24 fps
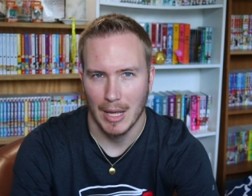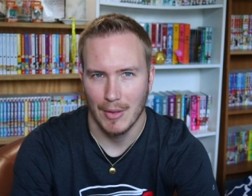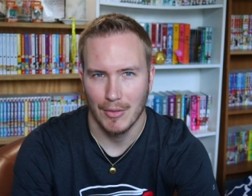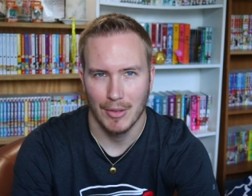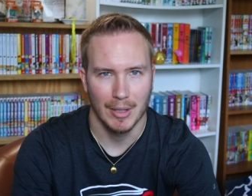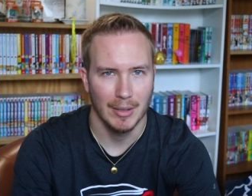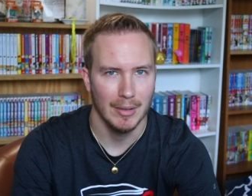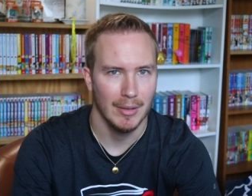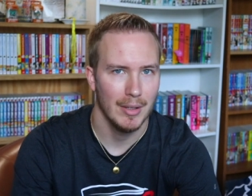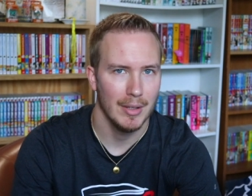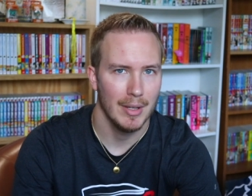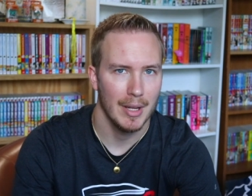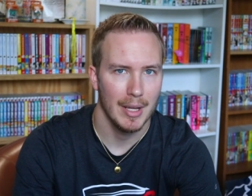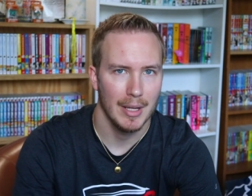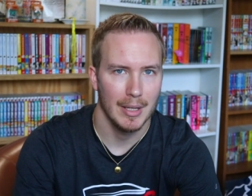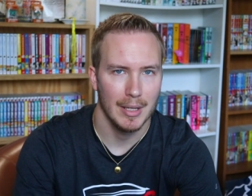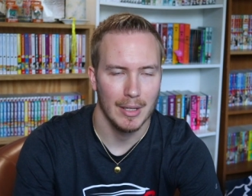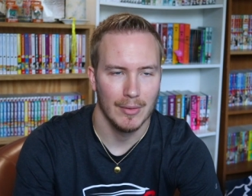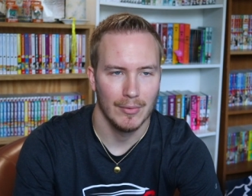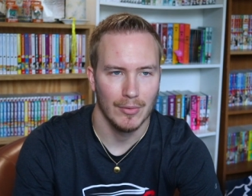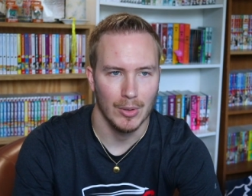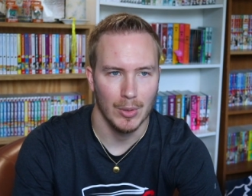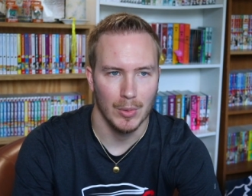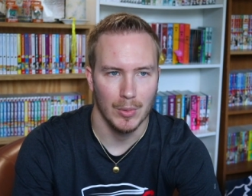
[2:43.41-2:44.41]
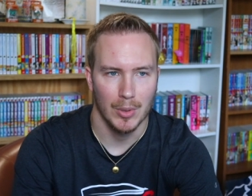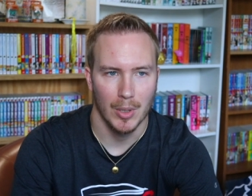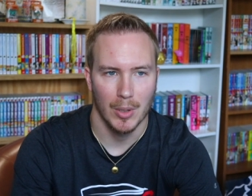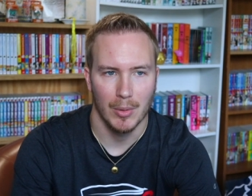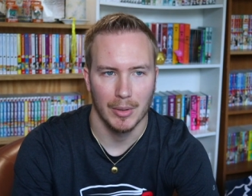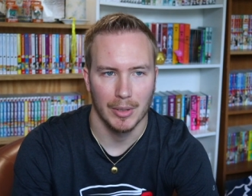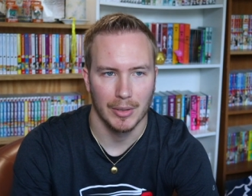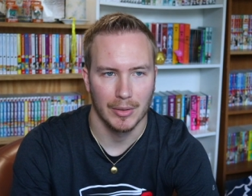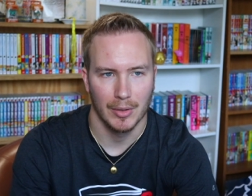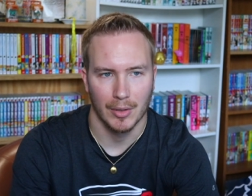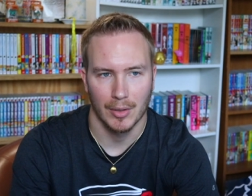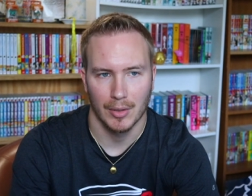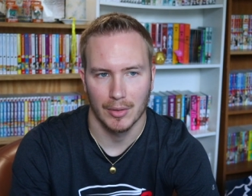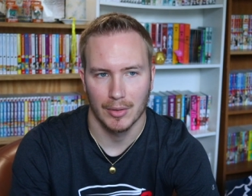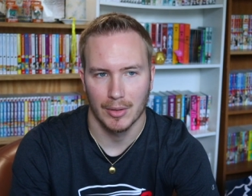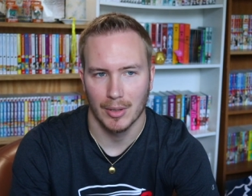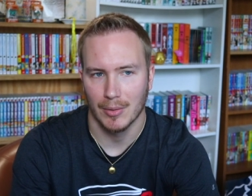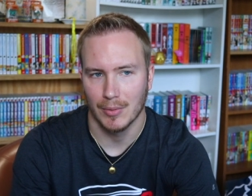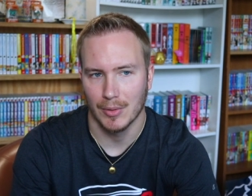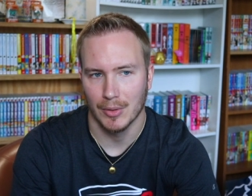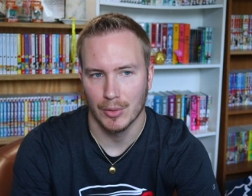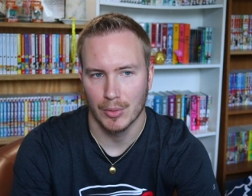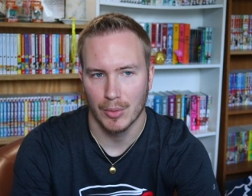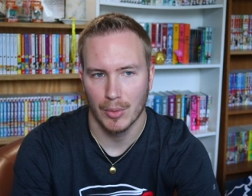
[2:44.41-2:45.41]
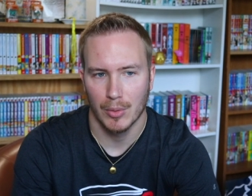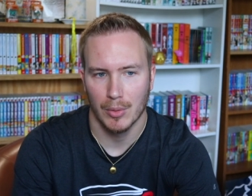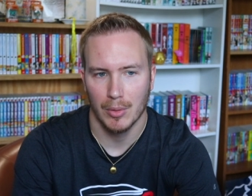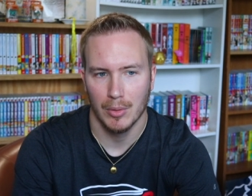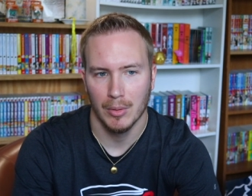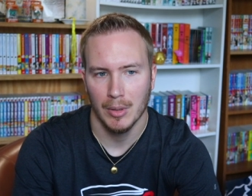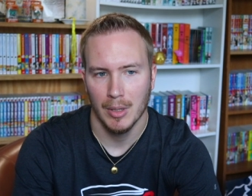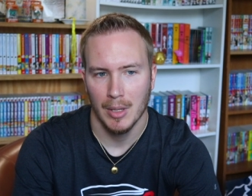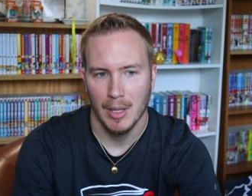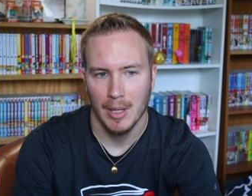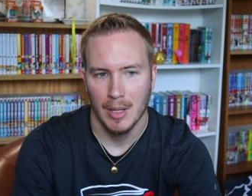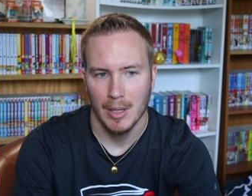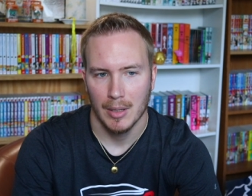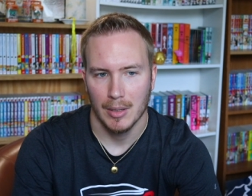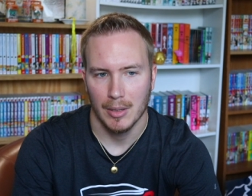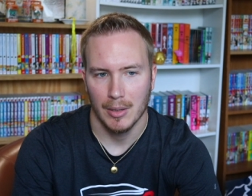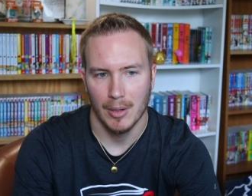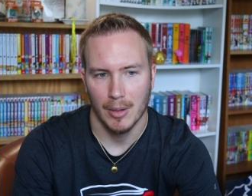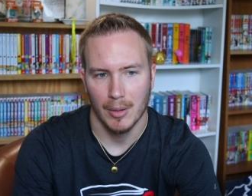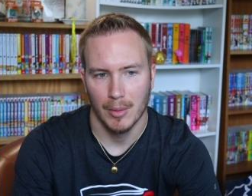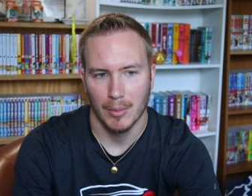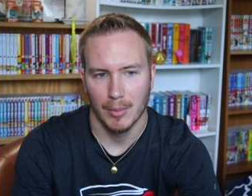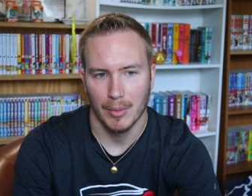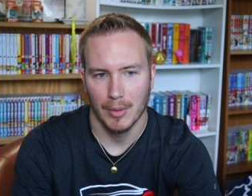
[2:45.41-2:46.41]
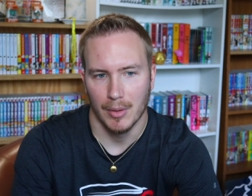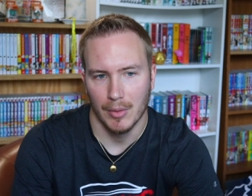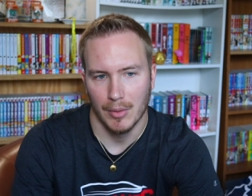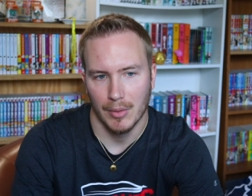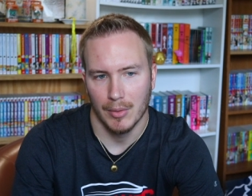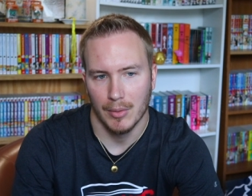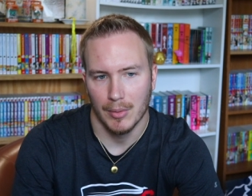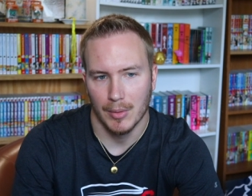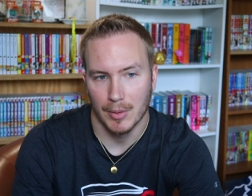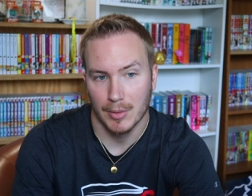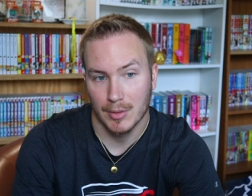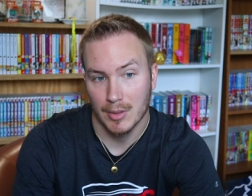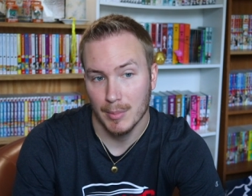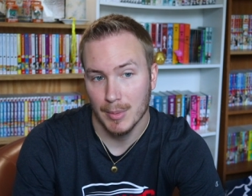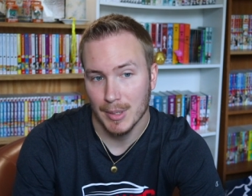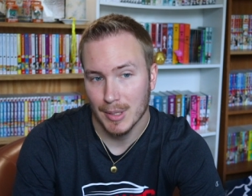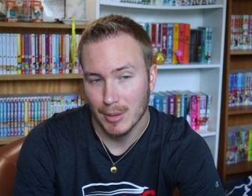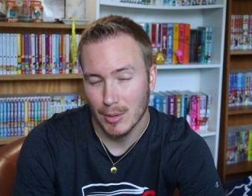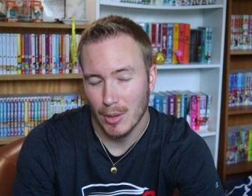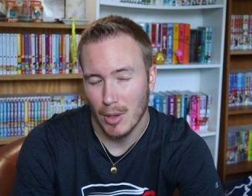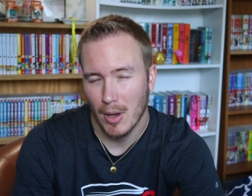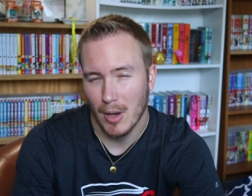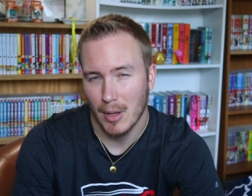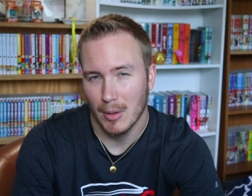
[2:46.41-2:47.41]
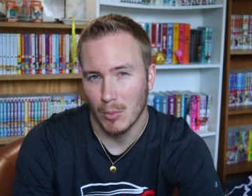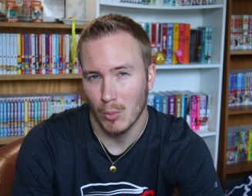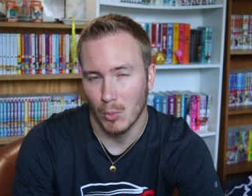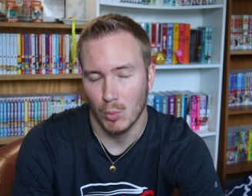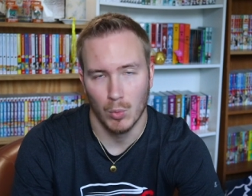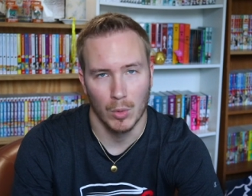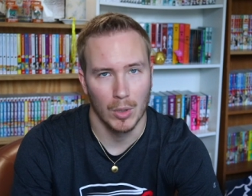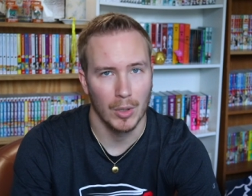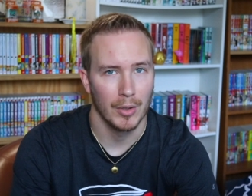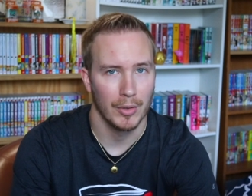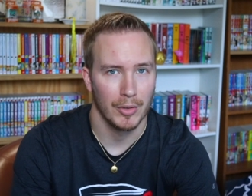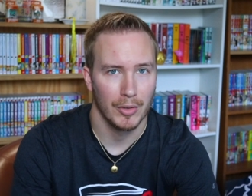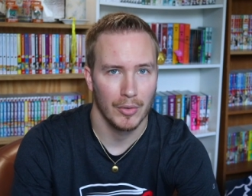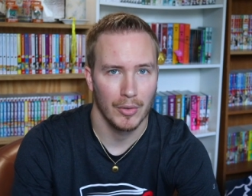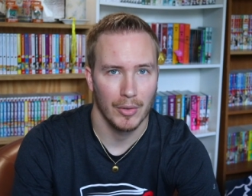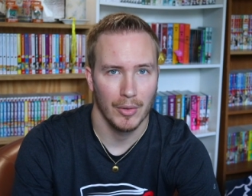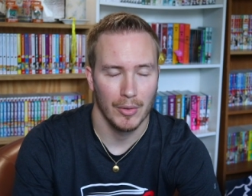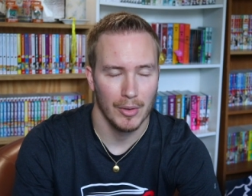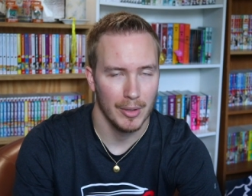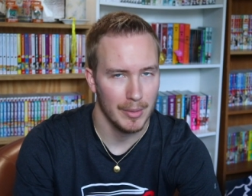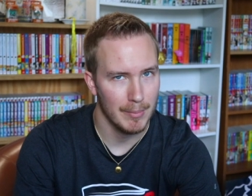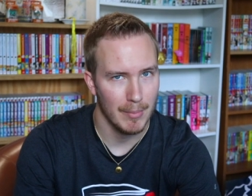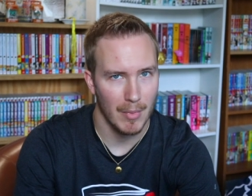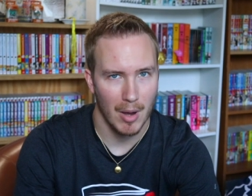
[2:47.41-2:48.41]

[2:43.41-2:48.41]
At the end of the day, if you don't exert self-control, you know, there's going to be a lot worse than